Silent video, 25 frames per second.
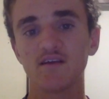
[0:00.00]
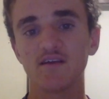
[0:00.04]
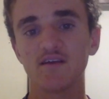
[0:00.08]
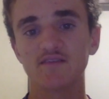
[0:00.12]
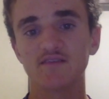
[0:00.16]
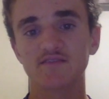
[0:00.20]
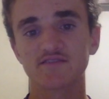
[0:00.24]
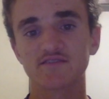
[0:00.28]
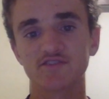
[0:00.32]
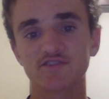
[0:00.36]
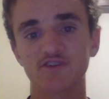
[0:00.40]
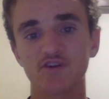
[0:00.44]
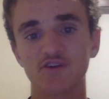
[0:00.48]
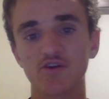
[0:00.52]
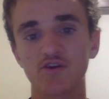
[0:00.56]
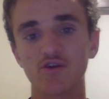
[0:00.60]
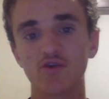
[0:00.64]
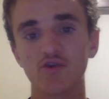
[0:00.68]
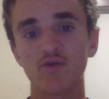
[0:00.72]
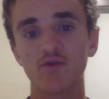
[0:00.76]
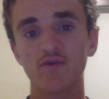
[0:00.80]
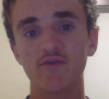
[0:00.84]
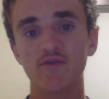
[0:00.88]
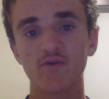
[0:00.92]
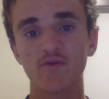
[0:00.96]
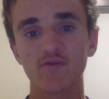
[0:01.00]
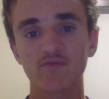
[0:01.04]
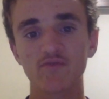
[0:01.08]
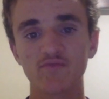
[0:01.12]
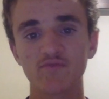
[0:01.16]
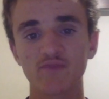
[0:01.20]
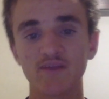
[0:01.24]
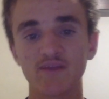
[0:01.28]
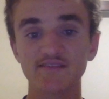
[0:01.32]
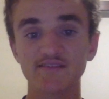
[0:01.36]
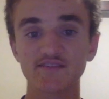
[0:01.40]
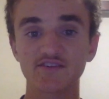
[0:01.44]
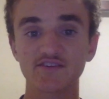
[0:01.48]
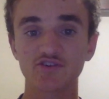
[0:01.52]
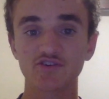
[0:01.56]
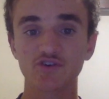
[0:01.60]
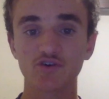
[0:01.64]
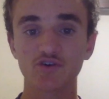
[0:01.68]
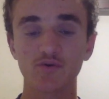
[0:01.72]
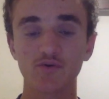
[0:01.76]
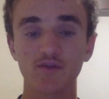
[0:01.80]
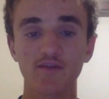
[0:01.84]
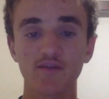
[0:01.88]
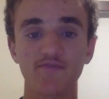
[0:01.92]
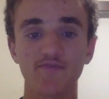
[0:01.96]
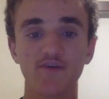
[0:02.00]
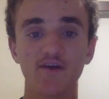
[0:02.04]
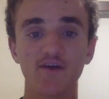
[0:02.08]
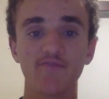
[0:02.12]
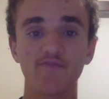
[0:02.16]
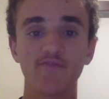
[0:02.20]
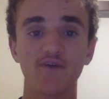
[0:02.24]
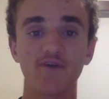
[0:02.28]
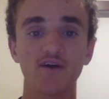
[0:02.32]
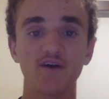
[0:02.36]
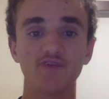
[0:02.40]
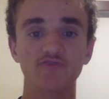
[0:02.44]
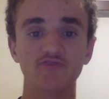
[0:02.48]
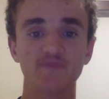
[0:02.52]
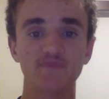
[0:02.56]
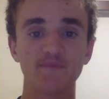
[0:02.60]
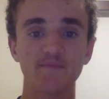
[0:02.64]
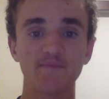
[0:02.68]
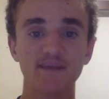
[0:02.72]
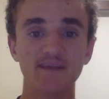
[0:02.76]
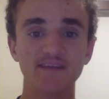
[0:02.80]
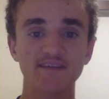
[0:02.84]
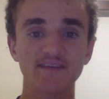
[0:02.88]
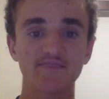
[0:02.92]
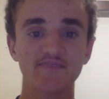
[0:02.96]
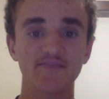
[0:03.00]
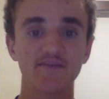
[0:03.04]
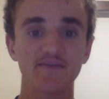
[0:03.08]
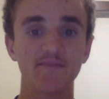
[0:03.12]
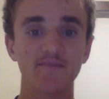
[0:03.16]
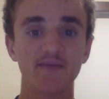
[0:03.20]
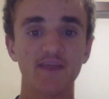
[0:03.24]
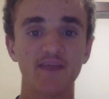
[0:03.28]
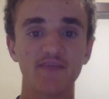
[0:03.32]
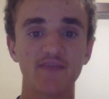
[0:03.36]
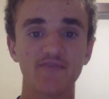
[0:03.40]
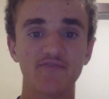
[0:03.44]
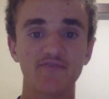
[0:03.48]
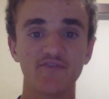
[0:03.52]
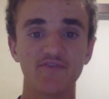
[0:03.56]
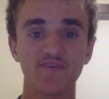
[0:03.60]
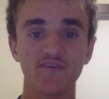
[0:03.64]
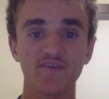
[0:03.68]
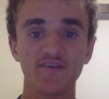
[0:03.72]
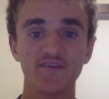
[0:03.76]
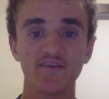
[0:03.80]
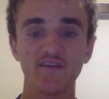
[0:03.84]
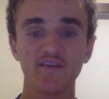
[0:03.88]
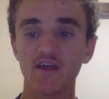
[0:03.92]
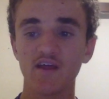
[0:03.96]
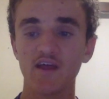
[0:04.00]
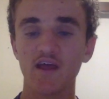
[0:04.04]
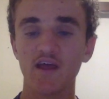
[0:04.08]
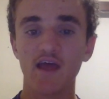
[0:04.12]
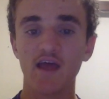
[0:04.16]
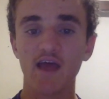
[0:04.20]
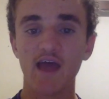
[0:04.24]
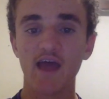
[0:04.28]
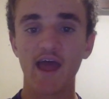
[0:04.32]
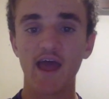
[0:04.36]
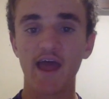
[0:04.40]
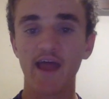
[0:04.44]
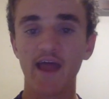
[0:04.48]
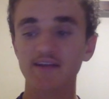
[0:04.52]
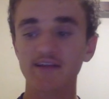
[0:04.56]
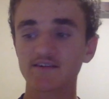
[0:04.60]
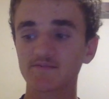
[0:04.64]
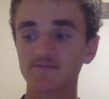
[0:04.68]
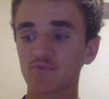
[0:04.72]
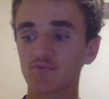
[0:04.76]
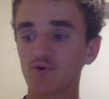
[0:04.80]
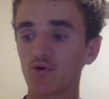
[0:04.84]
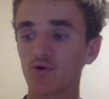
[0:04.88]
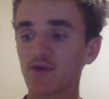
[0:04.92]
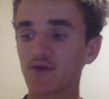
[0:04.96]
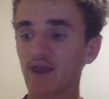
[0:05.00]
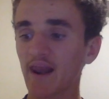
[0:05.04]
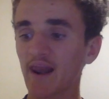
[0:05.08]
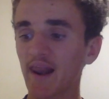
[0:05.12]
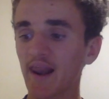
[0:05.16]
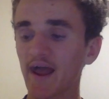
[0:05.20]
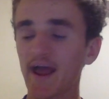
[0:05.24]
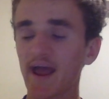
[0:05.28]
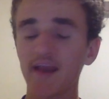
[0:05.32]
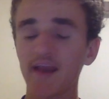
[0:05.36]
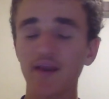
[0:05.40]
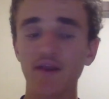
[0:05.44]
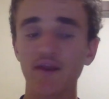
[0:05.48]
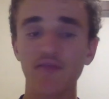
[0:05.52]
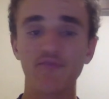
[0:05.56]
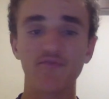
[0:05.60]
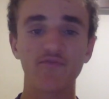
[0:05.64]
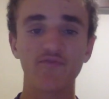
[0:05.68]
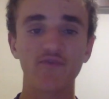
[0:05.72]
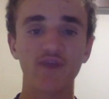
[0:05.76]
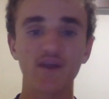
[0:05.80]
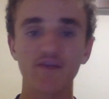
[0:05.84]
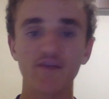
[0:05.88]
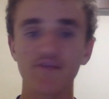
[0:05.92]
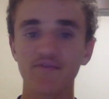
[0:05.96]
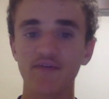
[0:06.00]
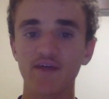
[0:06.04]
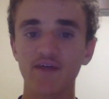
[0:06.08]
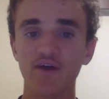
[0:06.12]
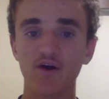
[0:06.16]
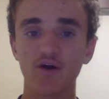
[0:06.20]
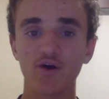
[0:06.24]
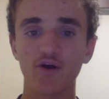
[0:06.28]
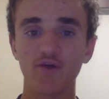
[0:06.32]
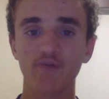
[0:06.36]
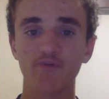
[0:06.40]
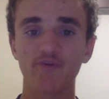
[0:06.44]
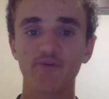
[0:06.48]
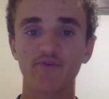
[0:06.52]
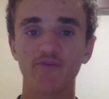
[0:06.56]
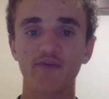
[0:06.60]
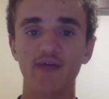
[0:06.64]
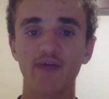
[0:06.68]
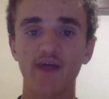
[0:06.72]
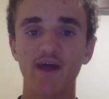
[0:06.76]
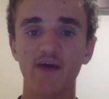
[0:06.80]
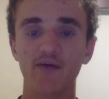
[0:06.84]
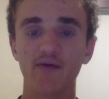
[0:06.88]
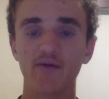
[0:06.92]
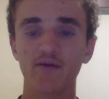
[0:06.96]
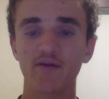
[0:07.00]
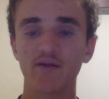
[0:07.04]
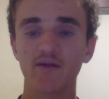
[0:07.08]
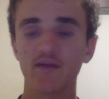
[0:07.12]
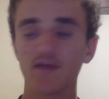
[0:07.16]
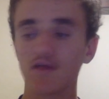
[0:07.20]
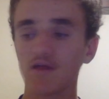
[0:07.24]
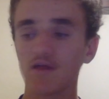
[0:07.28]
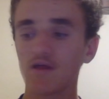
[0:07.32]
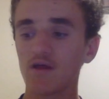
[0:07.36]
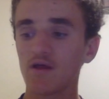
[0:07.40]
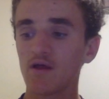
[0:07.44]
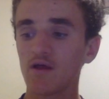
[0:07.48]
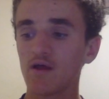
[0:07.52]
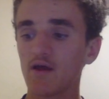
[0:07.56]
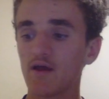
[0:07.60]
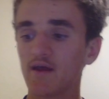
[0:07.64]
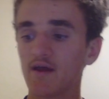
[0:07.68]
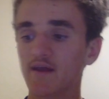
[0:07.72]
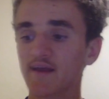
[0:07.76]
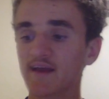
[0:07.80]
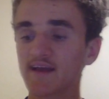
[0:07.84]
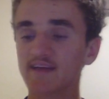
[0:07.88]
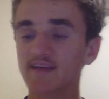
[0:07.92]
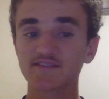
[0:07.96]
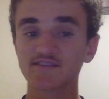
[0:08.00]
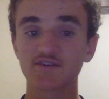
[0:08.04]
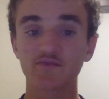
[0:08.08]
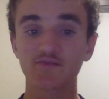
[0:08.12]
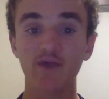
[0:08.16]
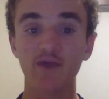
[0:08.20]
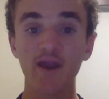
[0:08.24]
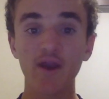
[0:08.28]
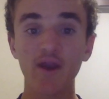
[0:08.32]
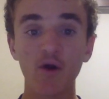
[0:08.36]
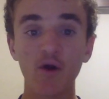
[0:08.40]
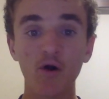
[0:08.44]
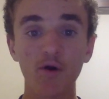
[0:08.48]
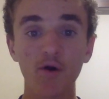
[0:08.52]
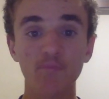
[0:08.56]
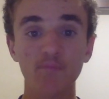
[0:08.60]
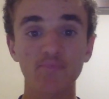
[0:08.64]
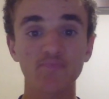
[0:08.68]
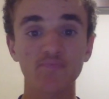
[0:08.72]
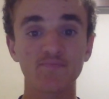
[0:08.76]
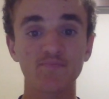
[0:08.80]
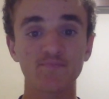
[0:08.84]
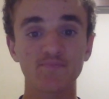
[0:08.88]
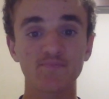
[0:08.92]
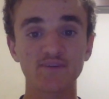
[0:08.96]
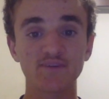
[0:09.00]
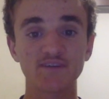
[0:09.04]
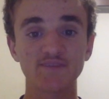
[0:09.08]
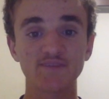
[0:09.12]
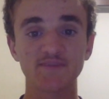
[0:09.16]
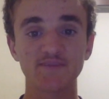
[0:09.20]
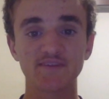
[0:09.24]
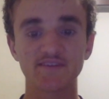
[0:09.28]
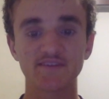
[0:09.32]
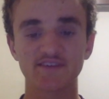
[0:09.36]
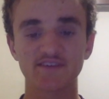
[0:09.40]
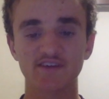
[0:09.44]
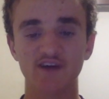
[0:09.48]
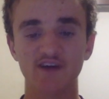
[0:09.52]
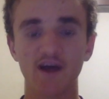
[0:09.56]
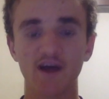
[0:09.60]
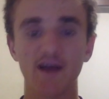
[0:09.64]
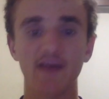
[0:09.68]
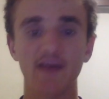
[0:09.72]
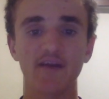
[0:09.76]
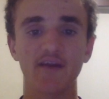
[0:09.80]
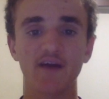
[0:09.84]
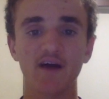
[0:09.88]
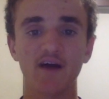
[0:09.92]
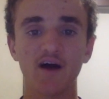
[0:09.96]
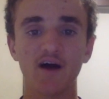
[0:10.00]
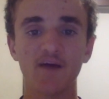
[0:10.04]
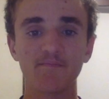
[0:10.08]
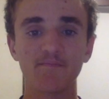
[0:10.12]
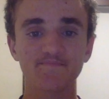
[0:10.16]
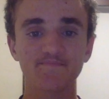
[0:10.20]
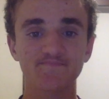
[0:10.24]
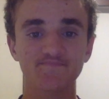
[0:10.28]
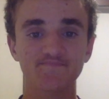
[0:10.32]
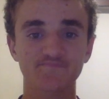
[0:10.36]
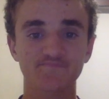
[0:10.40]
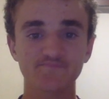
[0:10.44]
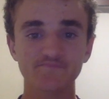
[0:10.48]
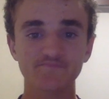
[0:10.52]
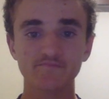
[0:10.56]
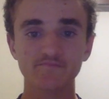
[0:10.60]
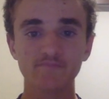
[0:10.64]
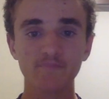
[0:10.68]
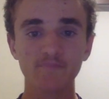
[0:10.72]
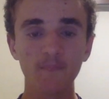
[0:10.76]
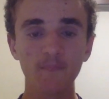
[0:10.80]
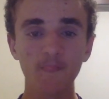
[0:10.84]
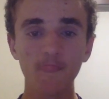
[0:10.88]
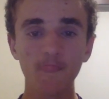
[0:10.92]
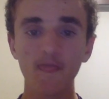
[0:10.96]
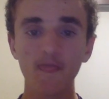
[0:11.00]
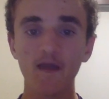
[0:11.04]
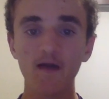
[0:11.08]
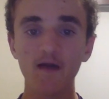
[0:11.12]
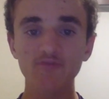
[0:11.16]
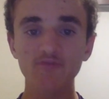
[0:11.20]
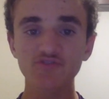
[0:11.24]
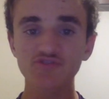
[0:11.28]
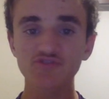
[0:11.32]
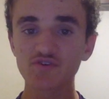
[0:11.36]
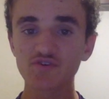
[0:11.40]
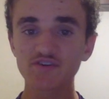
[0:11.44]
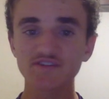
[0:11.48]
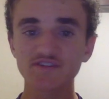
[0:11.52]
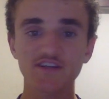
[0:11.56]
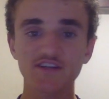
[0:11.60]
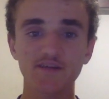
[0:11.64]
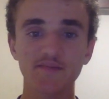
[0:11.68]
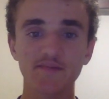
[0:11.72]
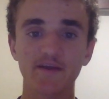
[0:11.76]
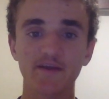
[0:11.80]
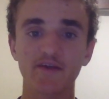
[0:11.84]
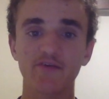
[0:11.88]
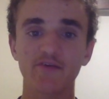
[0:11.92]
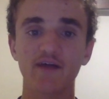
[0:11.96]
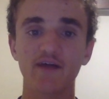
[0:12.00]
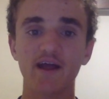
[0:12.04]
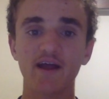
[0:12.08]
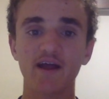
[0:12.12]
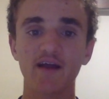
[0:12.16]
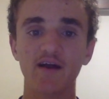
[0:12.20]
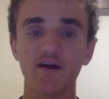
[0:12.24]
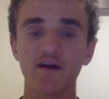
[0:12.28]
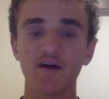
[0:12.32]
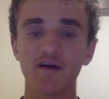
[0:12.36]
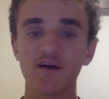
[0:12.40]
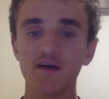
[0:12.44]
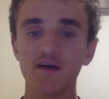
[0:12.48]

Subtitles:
So whoever wins the 2 qualifying finals will be massively benefited, and Port Adelaide in front of their home crowd against a red-hot Brisbane side. I'm sure it's going to be a cracker.